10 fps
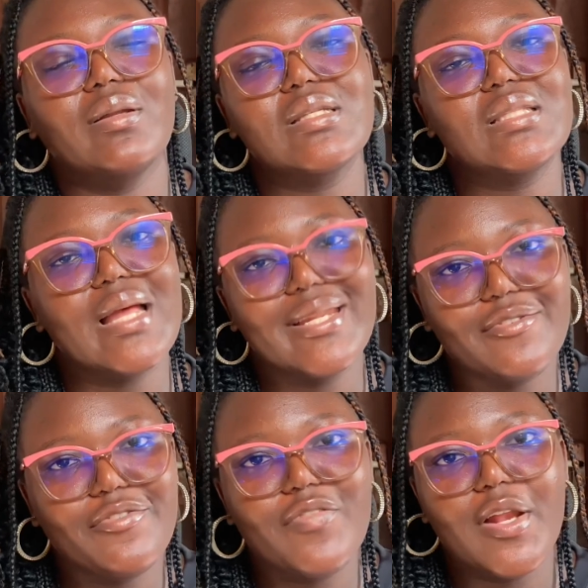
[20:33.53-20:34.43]

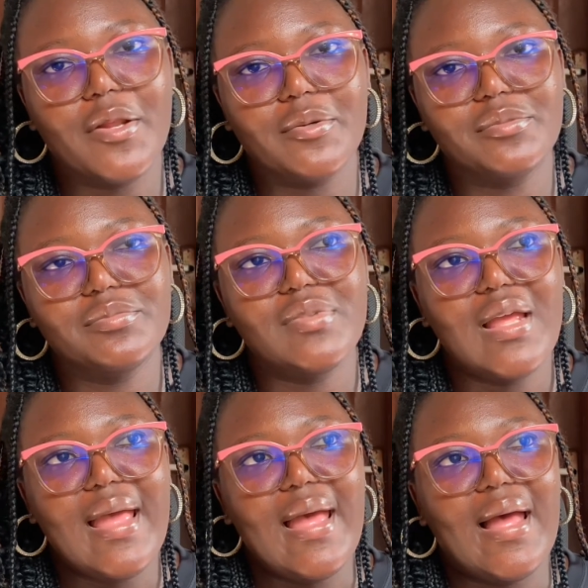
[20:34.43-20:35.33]
understanding failure.
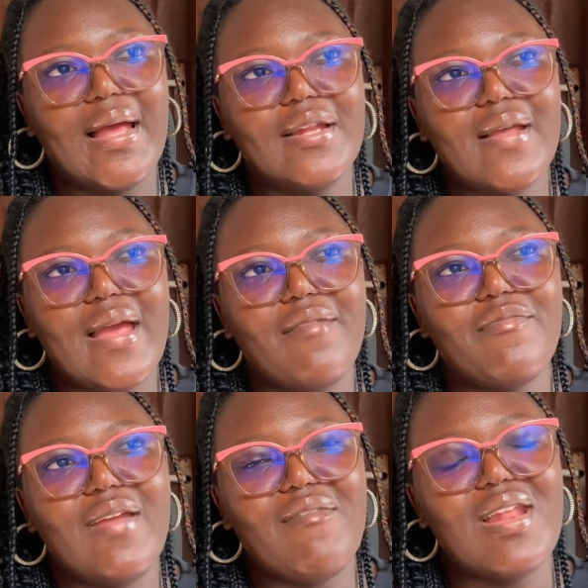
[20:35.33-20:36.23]
And I
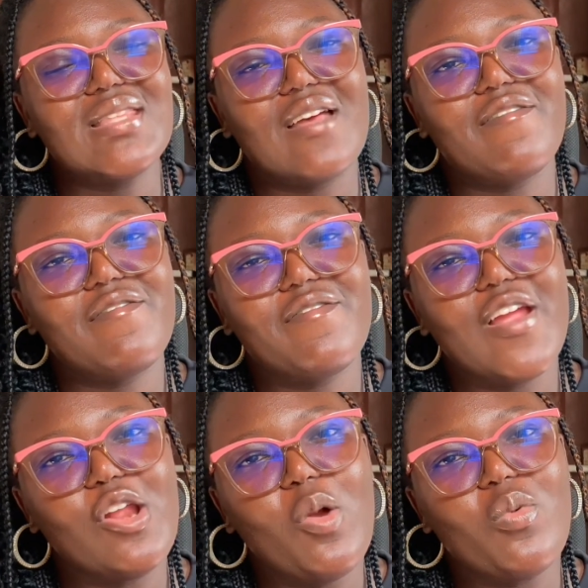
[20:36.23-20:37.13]
realized that
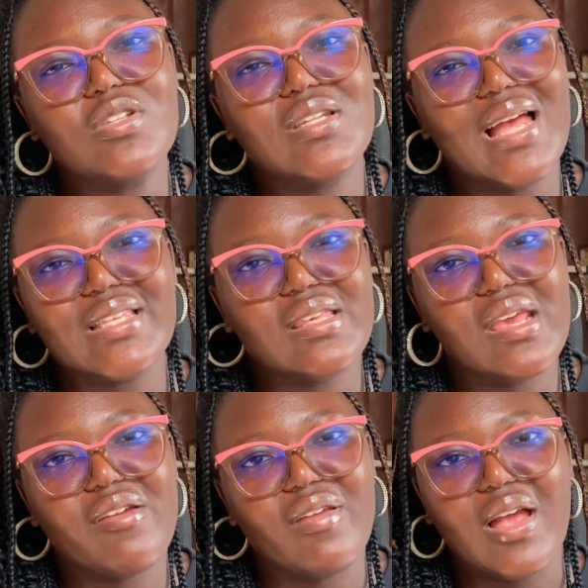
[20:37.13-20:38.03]
failure wasn't as
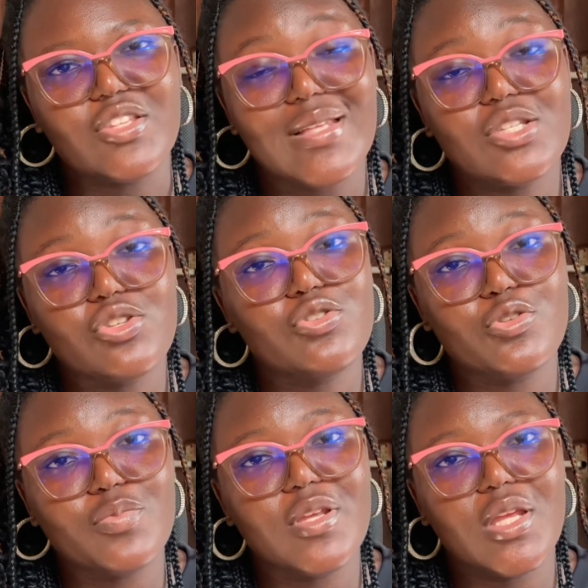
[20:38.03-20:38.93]
scary as it used
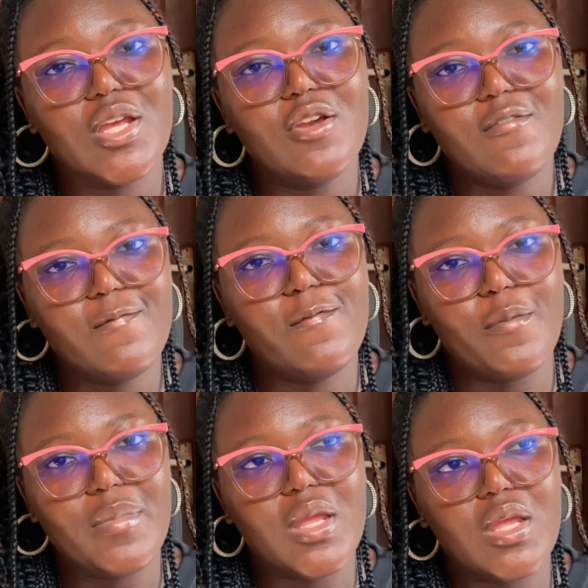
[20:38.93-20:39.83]
to be
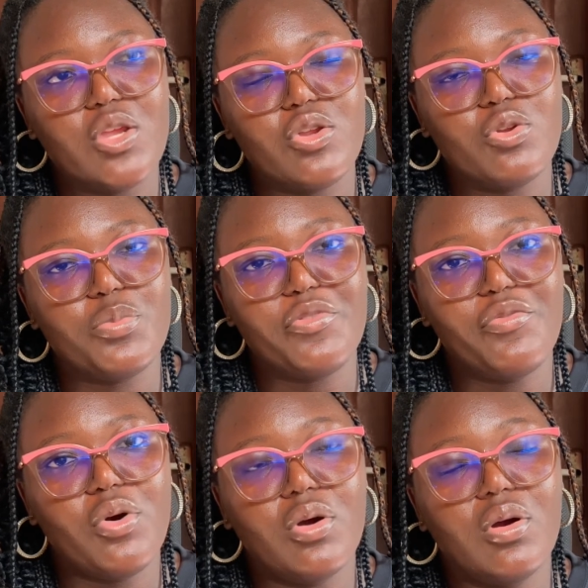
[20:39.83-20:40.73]
for me,
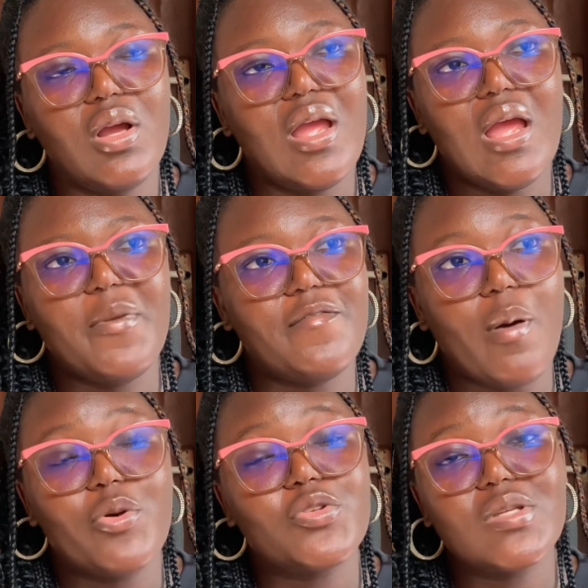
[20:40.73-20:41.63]
before. Before
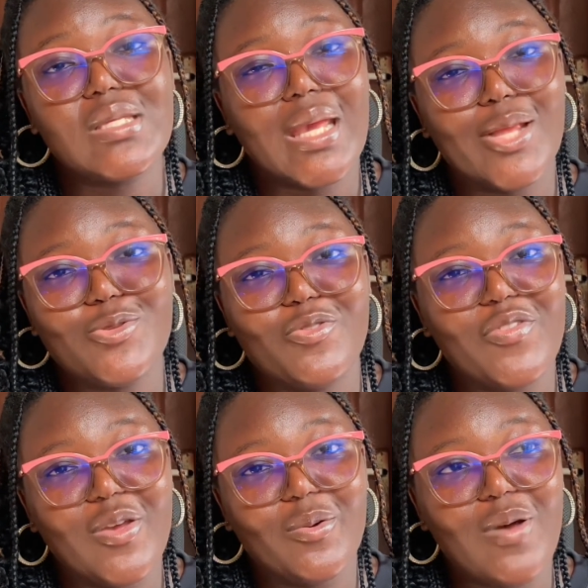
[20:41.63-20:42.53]
I was so scared to
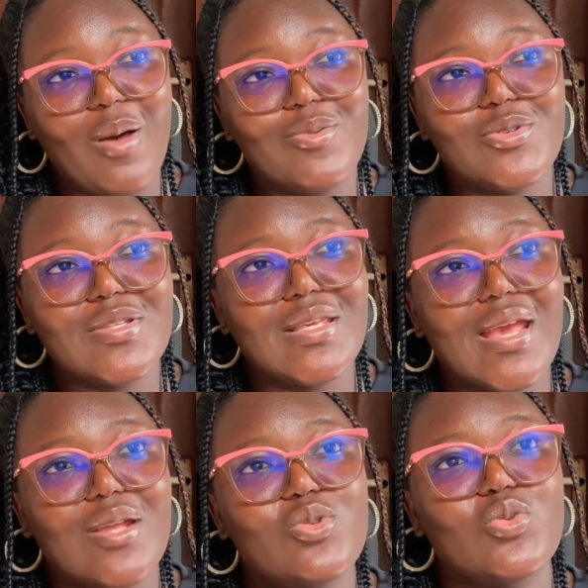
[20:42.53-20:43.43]
fail, I was so
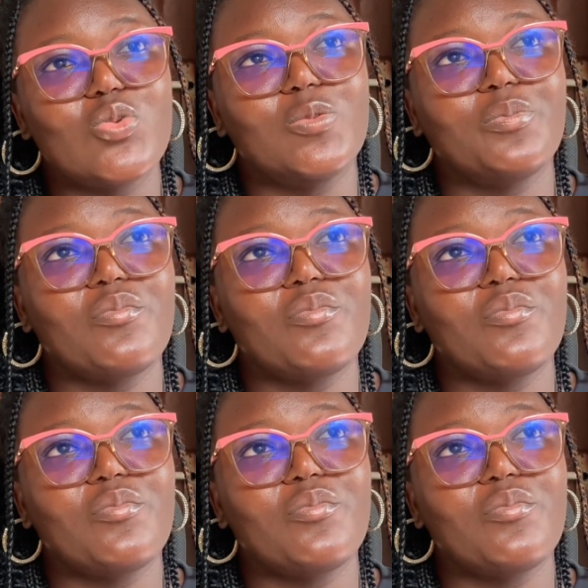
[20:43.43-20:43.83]
scared to,